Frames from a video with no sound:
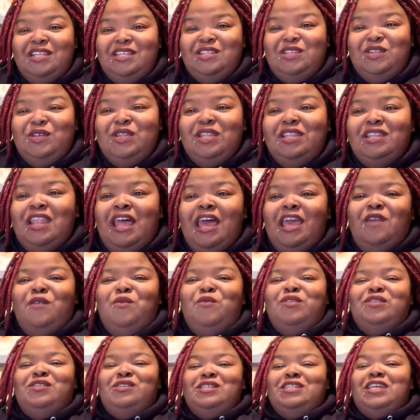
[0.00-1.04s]
Did
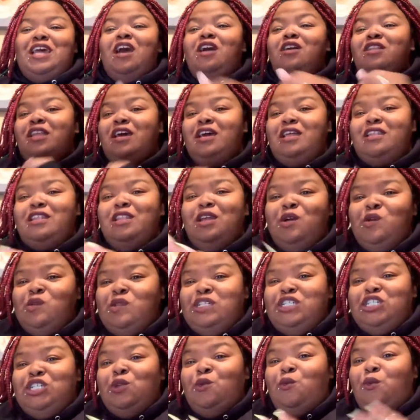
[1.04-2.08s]
y'all not know
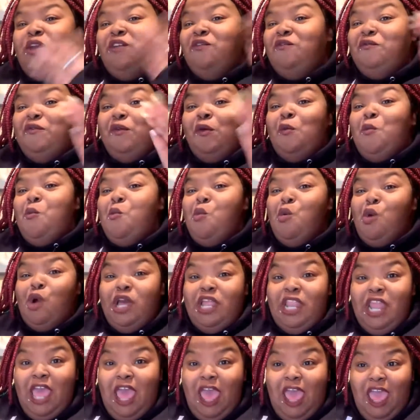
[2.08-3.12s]
that she went from
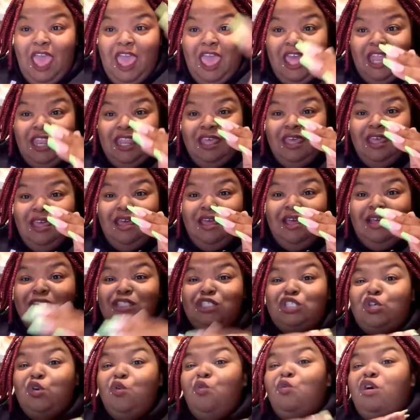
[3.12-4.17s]
one hat
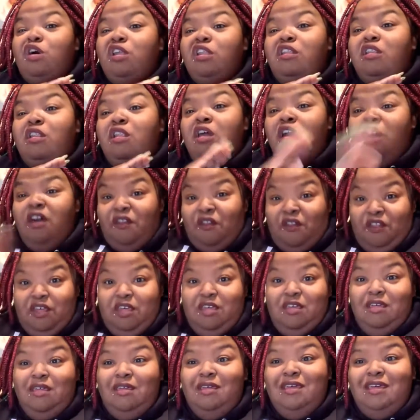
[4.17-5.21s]
to another?
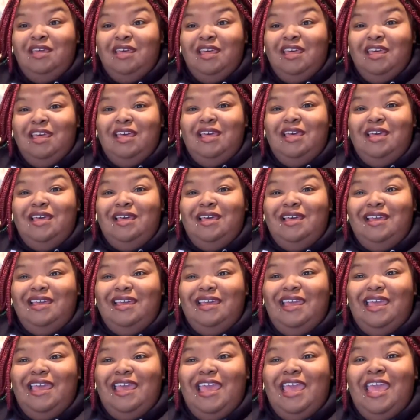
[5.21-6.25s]

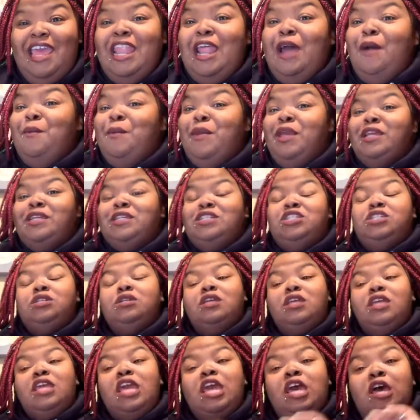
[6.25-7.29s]
And I mean, she
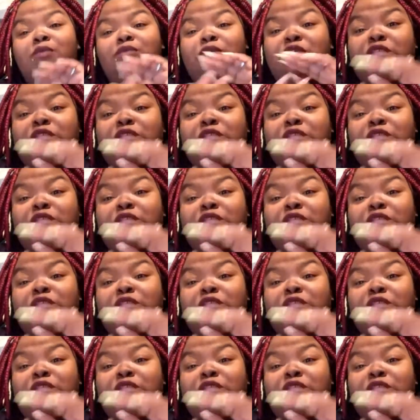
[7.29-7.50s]
kept